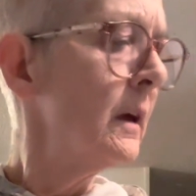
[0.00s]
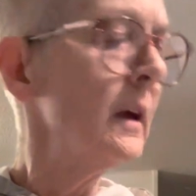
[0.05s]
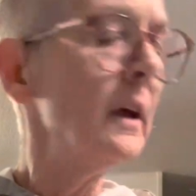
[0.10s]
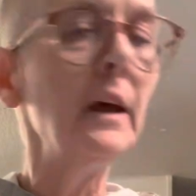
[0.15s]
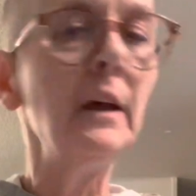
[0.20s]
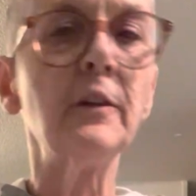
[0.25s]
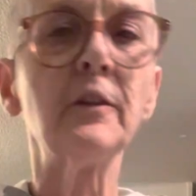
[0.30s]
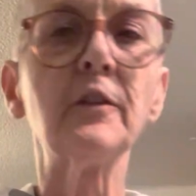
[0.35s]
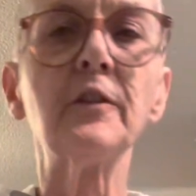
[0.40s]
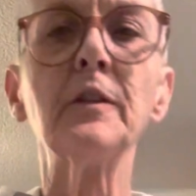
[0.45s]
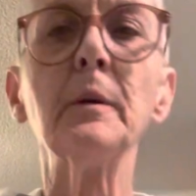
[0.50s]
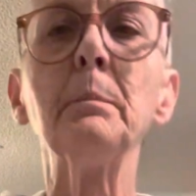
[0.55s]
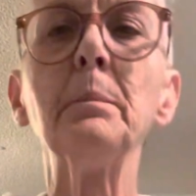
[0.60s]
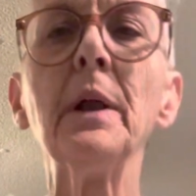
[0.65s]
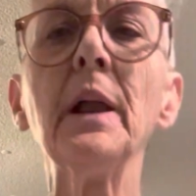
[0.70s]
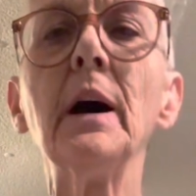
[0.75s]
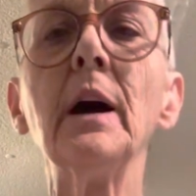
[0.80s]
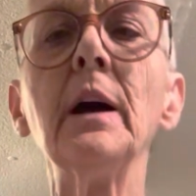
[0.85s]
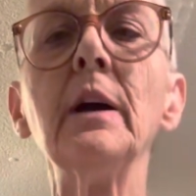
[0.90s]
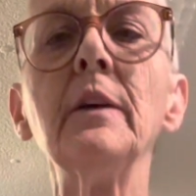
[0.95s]
It
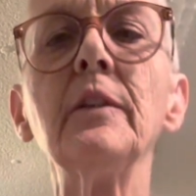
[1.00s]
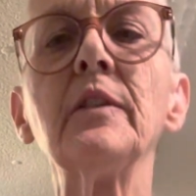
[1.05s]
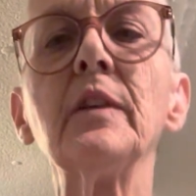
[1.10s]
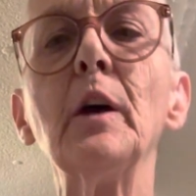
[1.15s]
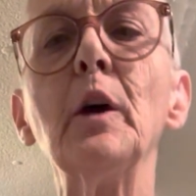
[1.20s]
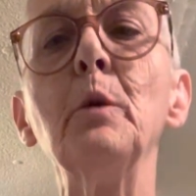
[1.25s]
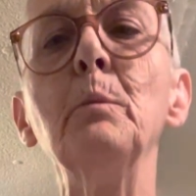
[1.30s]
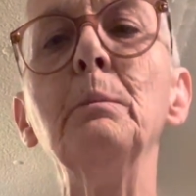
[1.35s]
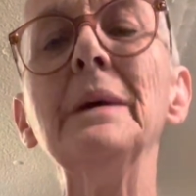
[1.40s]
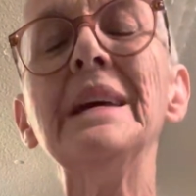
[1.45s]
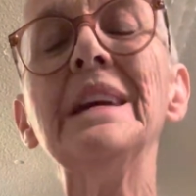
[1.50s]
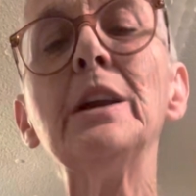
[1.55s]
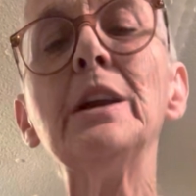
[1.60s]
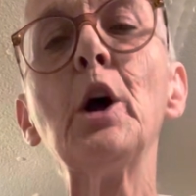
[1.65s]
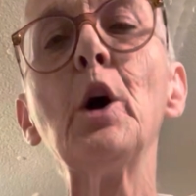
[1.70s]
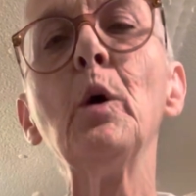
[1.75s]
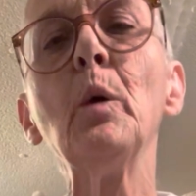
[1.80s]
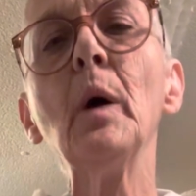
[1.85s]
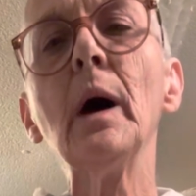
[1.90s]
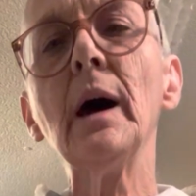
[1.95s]
supplies
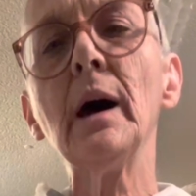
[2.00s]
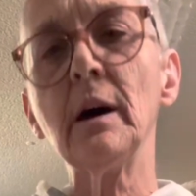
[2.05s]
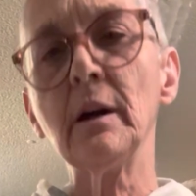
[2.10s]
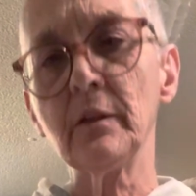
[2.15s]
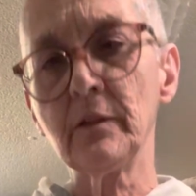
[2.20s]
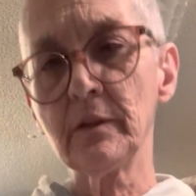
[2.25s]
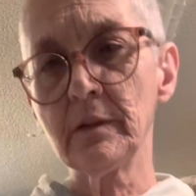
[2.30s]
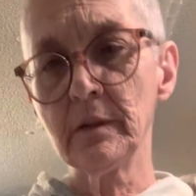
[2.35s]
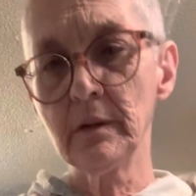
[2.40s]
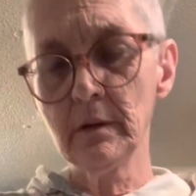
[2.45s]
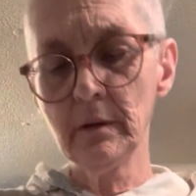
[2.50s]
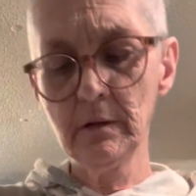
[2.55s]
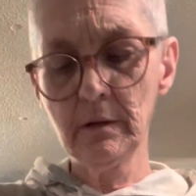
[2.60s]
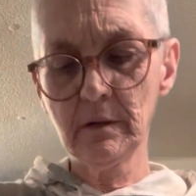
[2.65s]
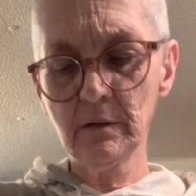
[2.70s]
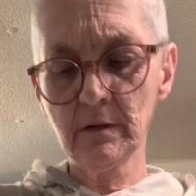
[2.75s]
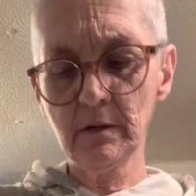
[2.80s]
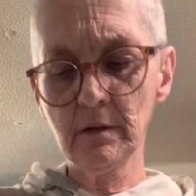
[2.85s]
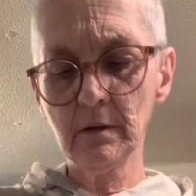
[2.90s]
amino acids.